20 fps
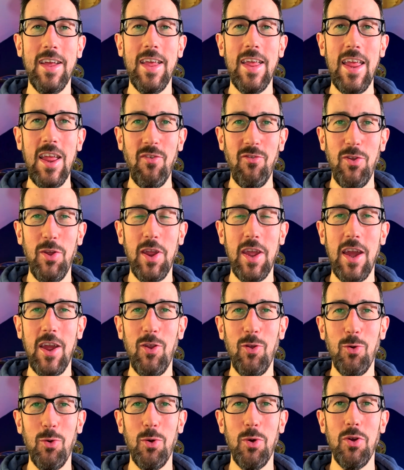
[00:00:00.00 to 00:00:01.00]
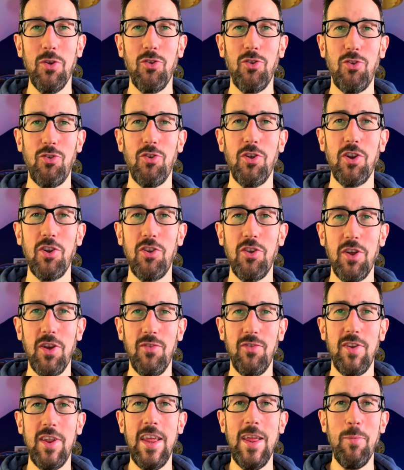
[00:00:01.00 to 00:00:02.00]
if you get your structure of
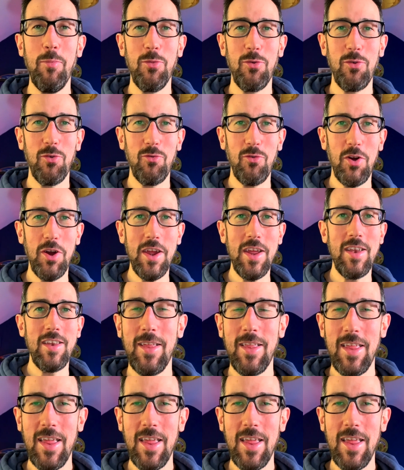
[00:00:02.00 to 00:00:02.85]
teams right,